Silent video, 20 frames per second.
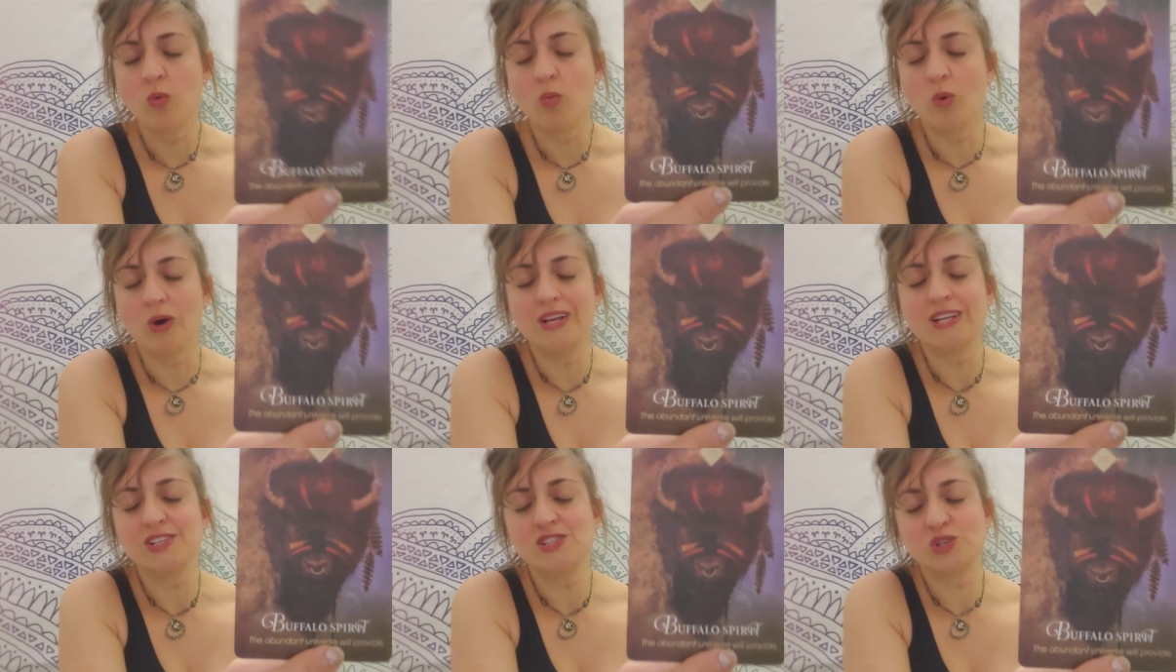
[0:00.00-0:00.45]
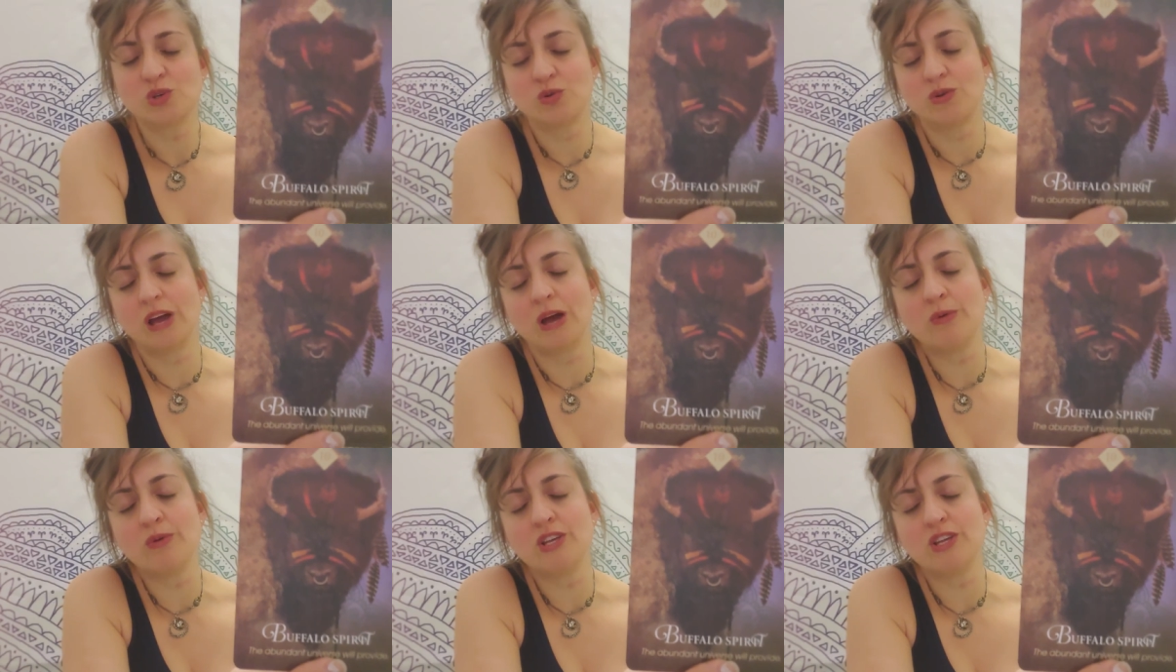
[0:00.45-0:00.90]
what is
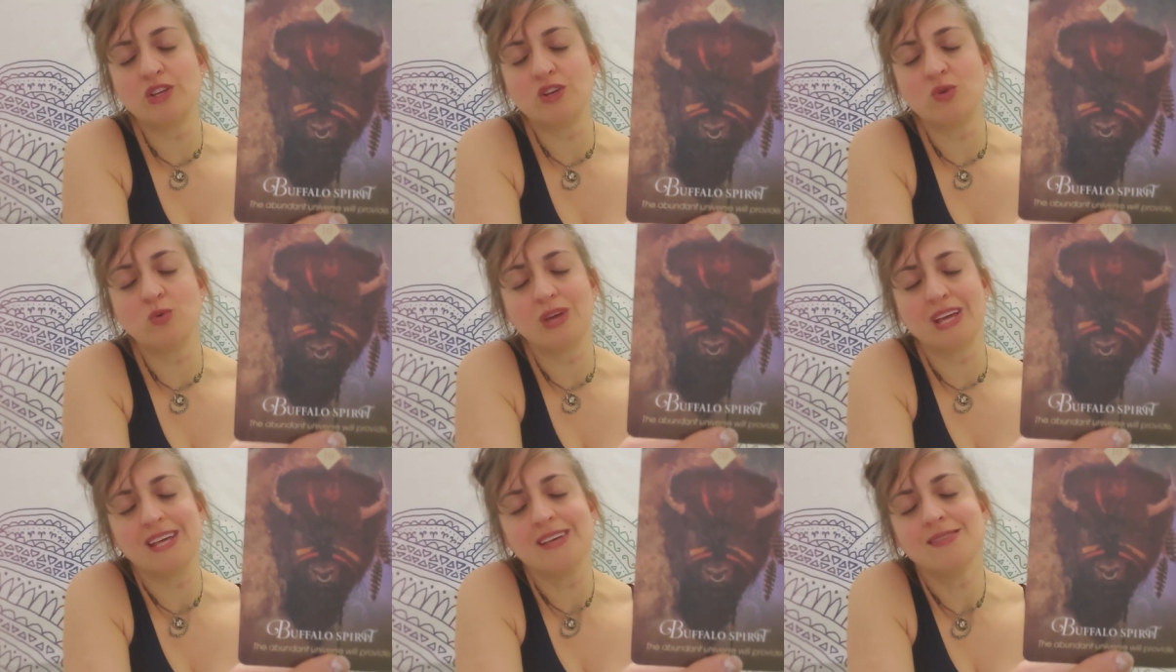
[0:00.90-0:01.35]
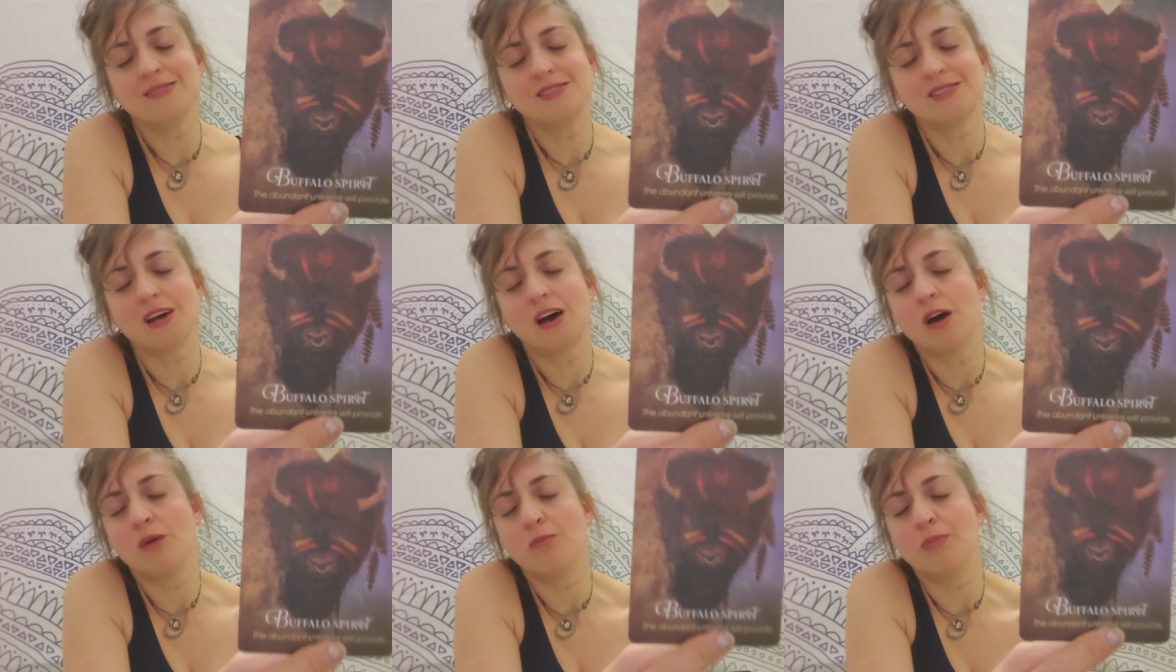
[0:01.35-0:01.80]
crowning you is
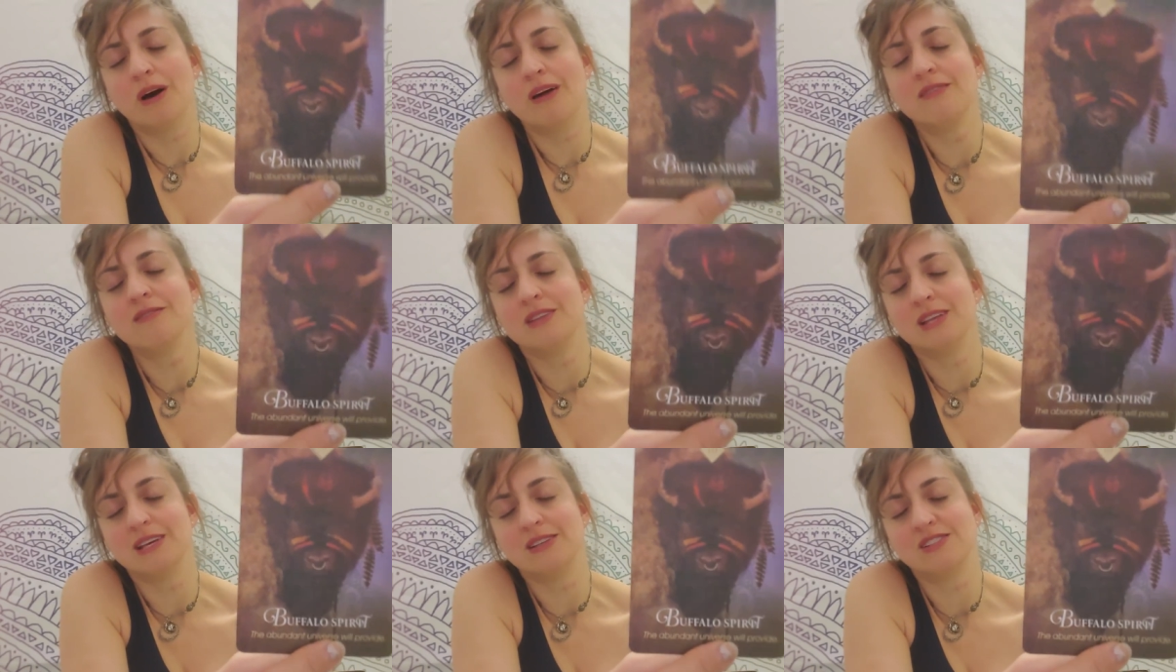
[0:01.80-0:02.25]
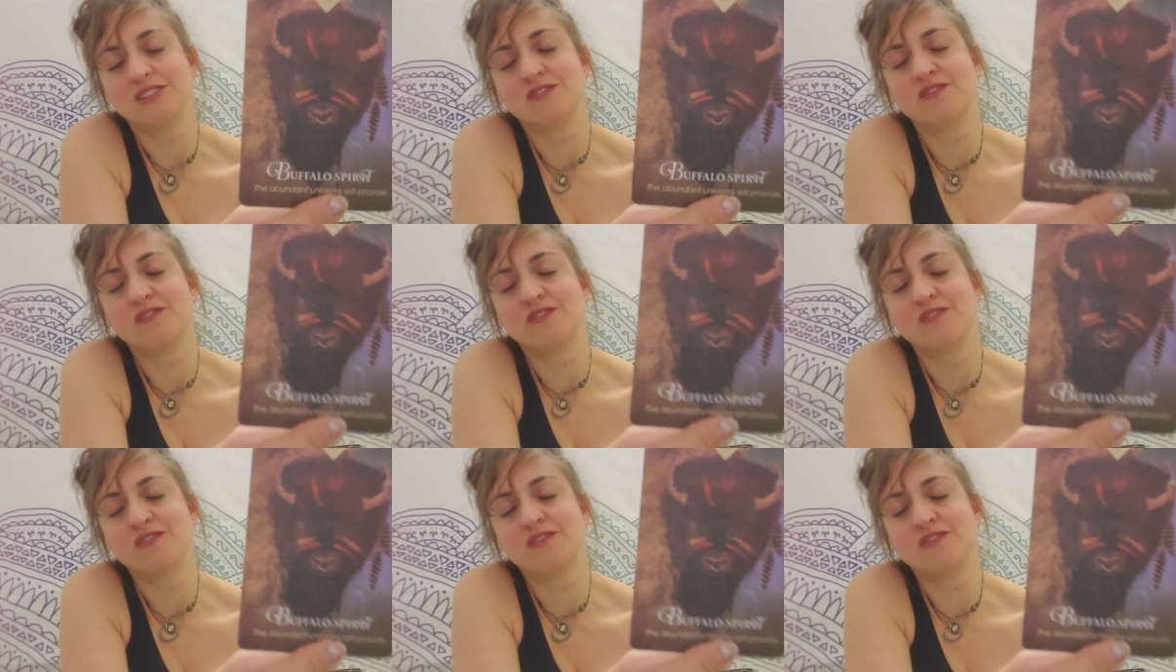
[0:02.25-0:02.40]
abundance,